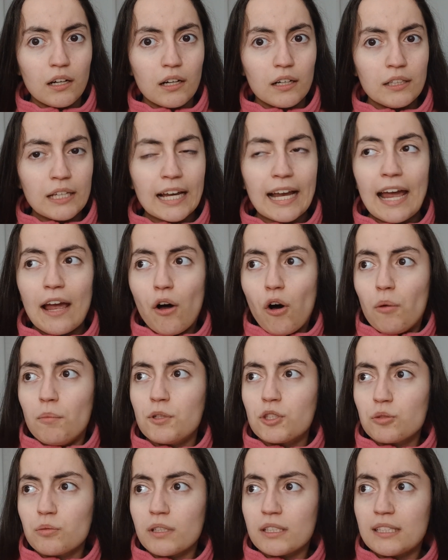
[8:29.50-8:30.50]
I
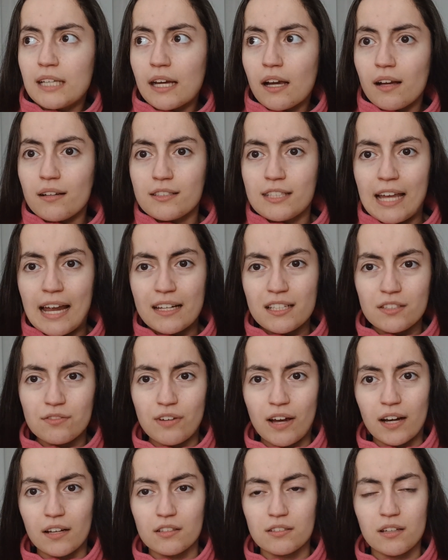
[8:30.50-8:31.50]
almost was, like,
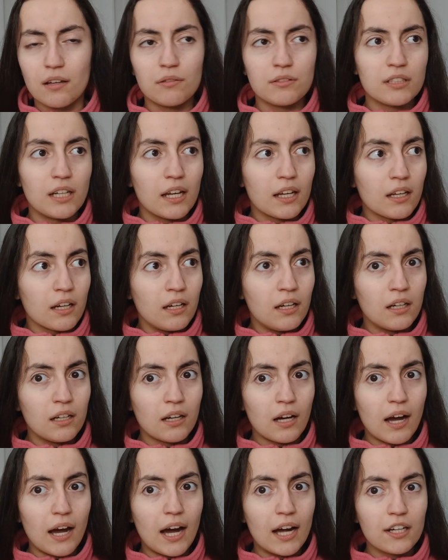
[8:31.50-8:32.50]
unsatisfied, because I was like,
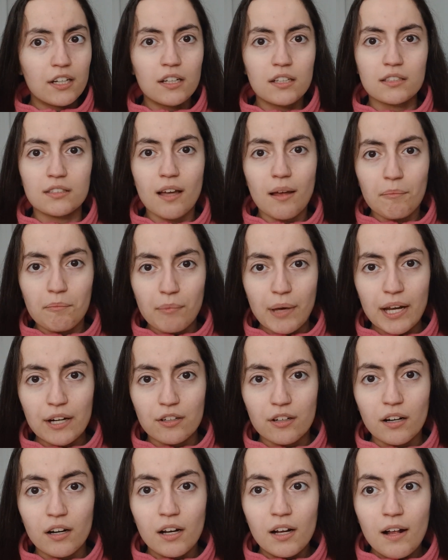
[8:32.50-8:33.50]
I could have done
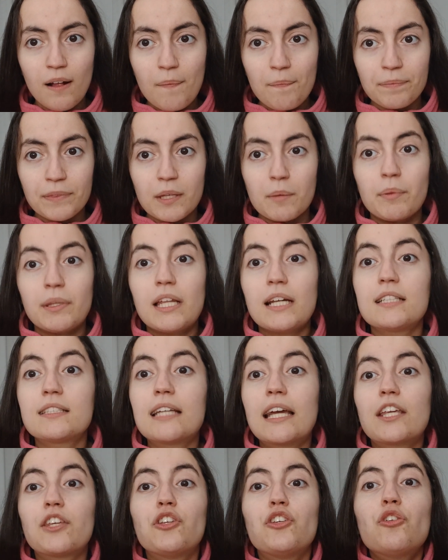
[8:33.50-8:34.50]
better. But then it's
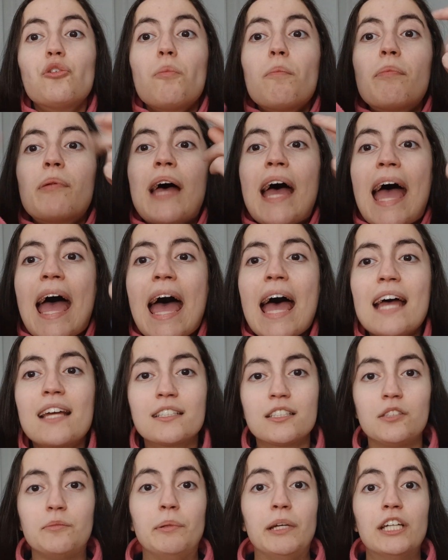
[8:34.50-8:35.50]
like, you
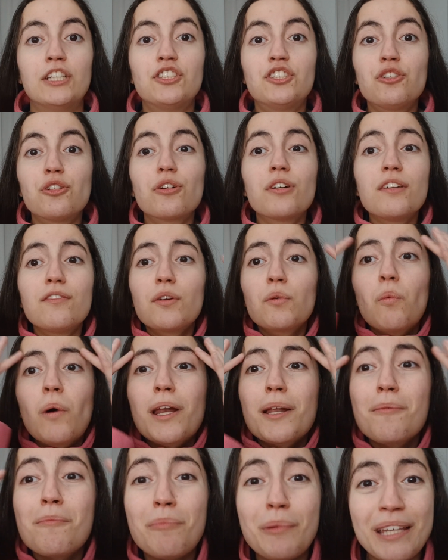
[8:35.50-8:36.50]
passed, bitch. You don't even
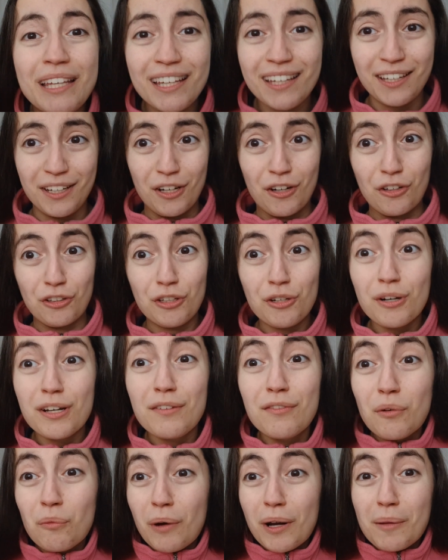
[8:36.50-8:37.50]
want to be here. You don't
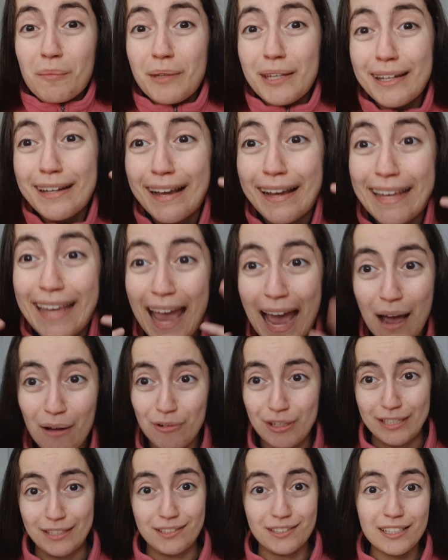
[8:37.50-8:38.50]
even want to be an
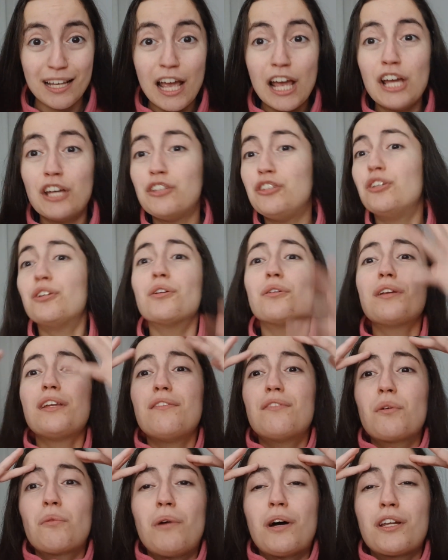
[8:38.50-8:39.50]
accountant. You don't
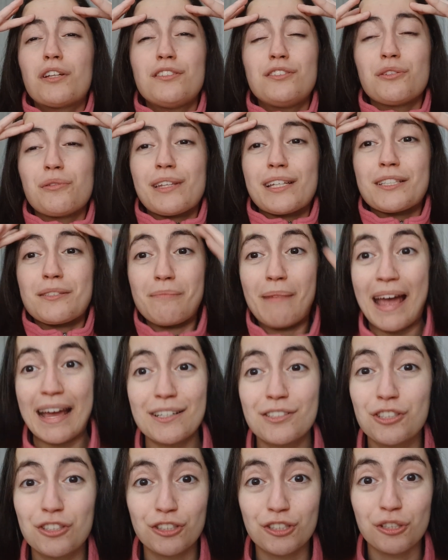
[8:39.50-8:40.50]
even want to do this
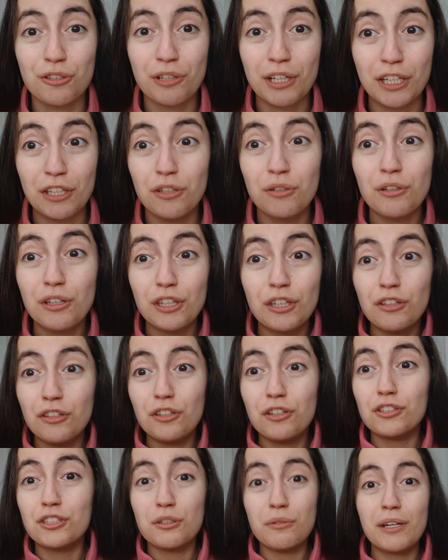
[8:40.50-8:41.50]
master's degree.
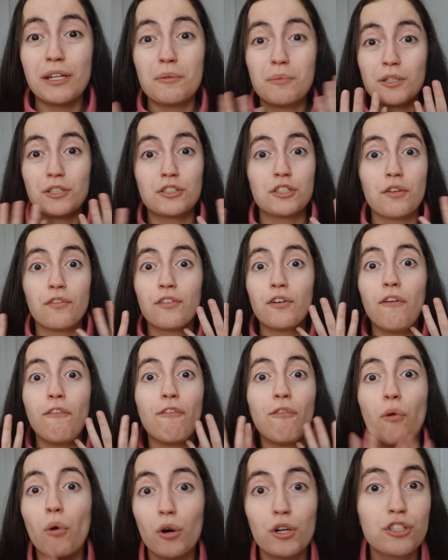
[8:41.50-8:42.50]
You're doing it because you feel
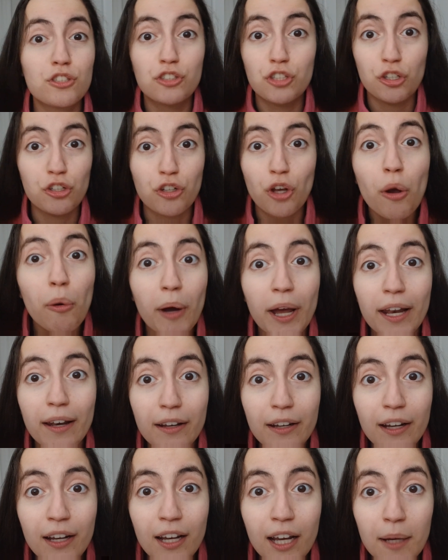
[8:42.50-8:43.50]
forced to do it,
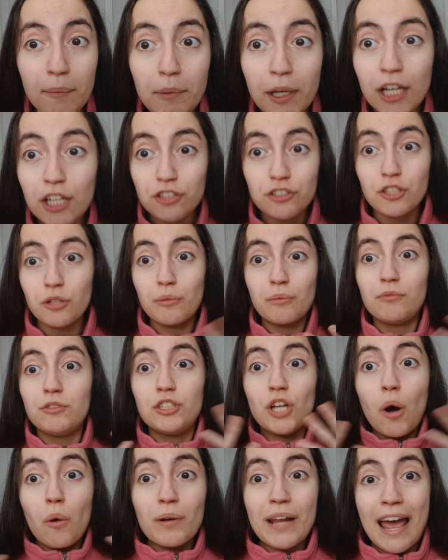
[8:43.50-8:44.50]
because you
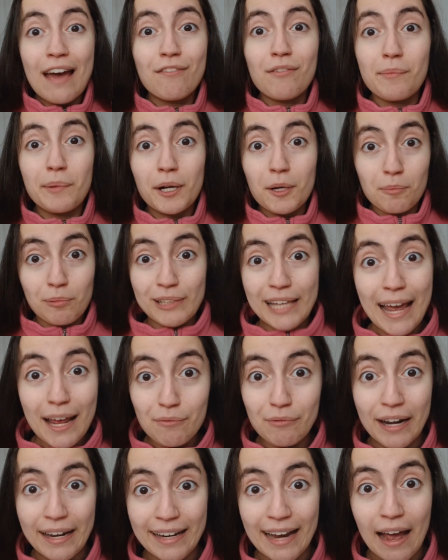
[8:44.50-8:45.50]
don't have a better plan
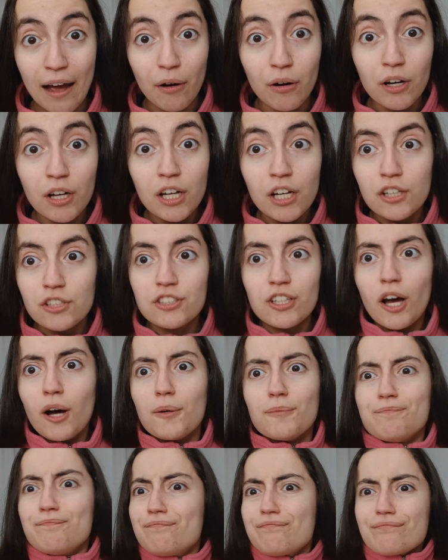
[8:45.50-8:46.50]
right now.
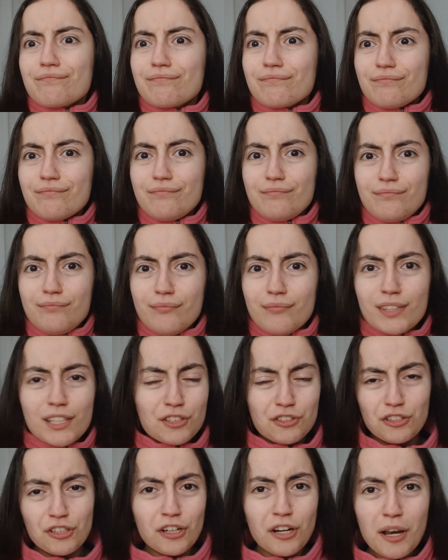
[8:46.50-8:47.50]
So,
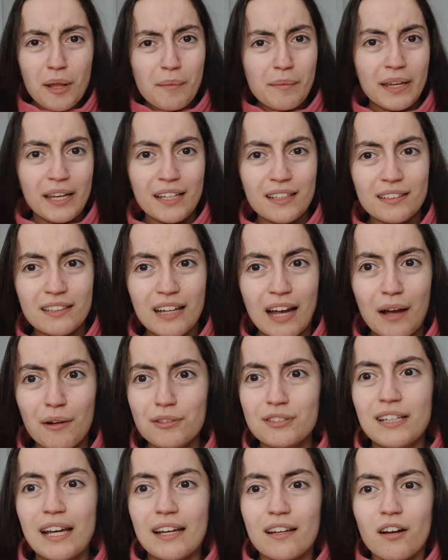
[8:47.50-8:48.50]
you know what I mean? I
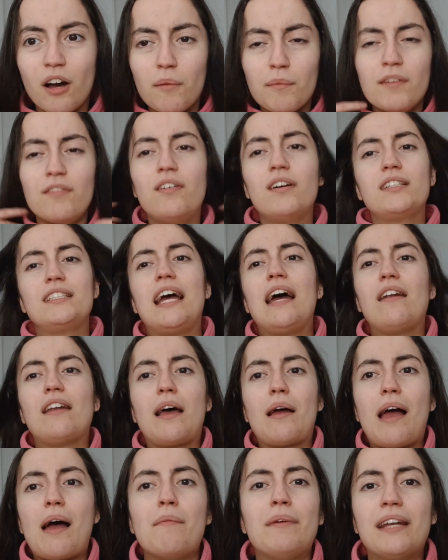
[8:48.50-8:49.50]
was like, calm the fuck down.
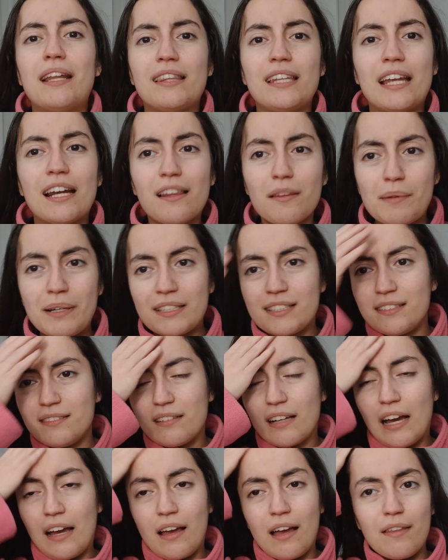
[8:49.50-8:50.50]
I mean, at the end
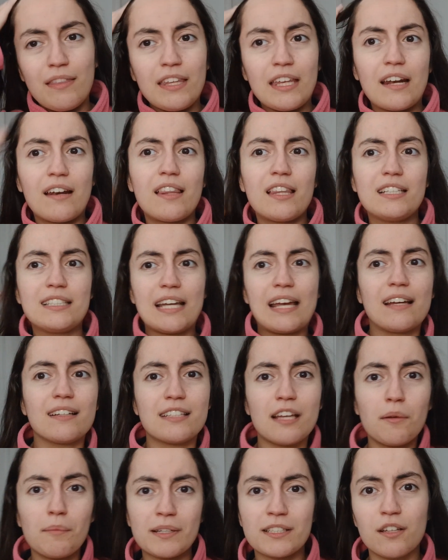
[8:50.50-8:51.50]
of the day, I
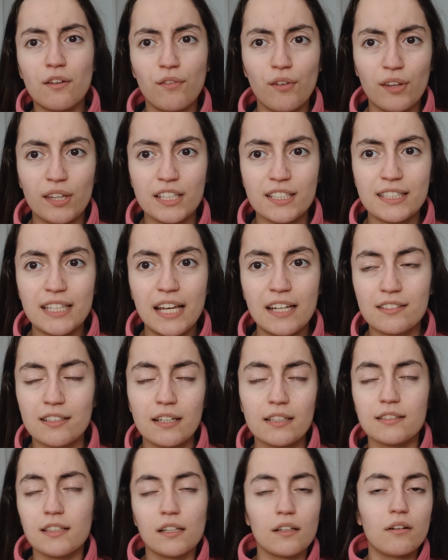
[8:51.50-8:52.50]
tell myself all these things, and
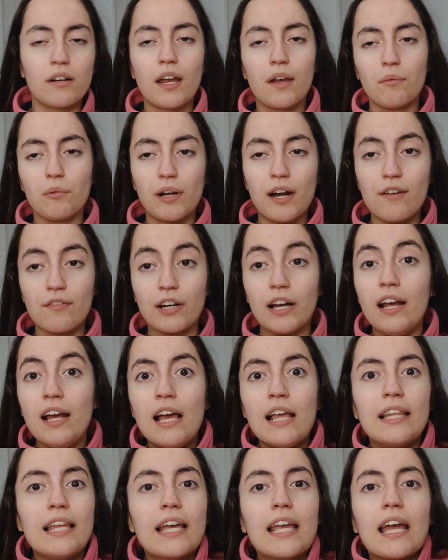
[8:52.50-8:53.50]
it's like, okay, whatever.
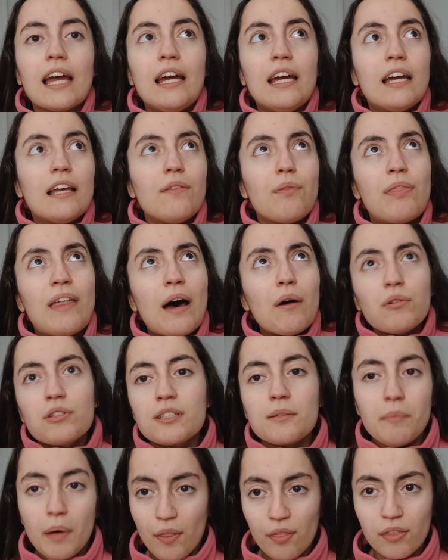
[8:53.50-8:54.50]
Like, that was
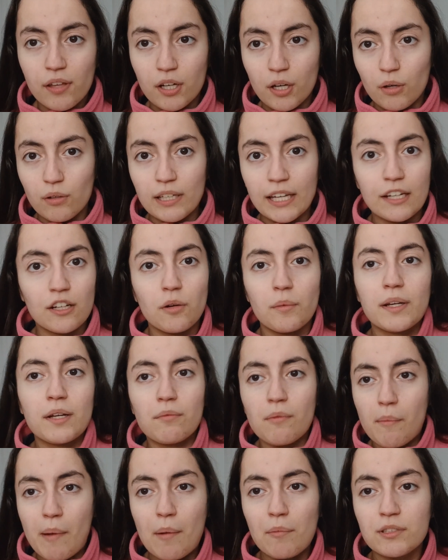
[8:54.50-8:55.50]
a month ago. Like, nobody
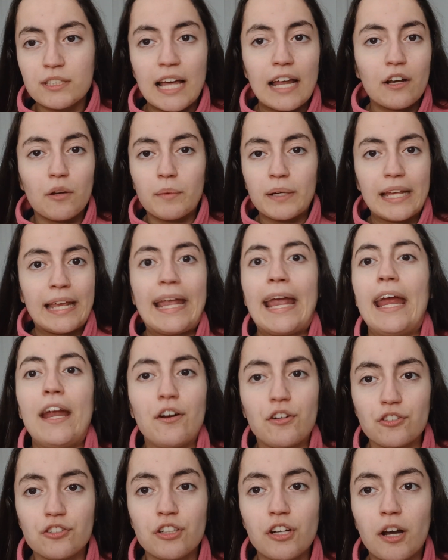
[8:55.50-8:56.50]
remembers that. Nobody
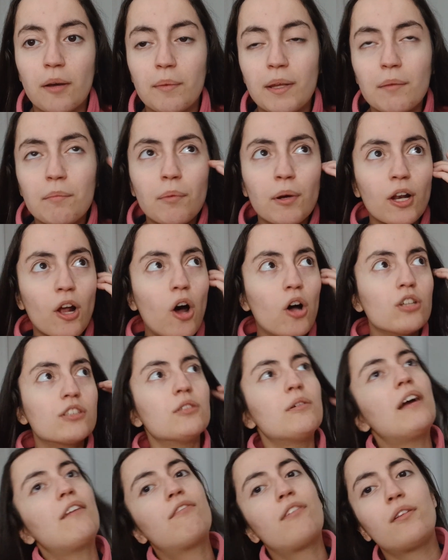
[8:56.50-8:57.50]
cares. You know what I mean? But also,
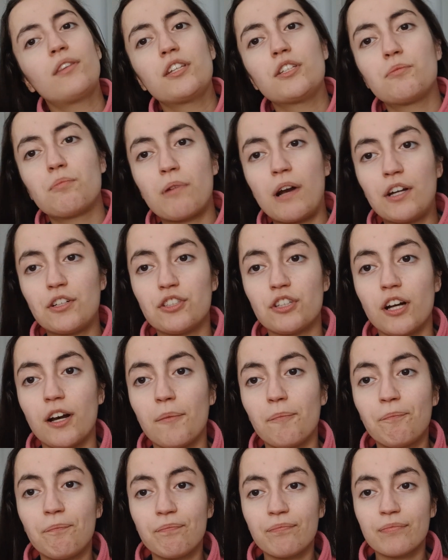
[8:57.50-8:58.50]
I felt this
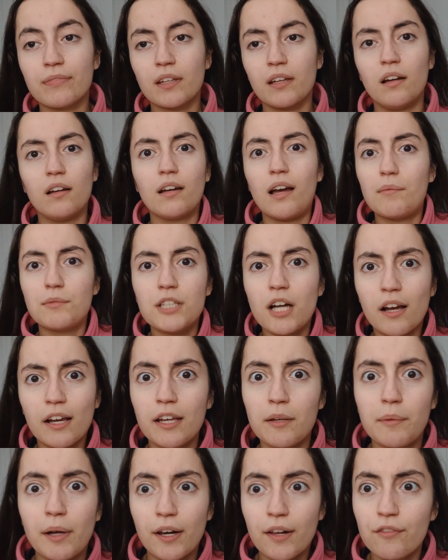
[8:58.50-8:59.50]
pressure. I'm
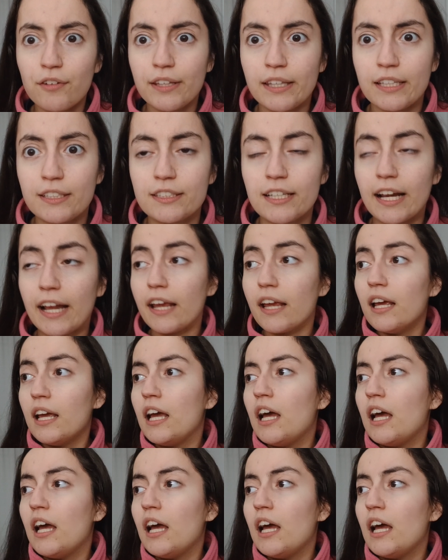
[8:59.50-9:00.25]
talking about everything today.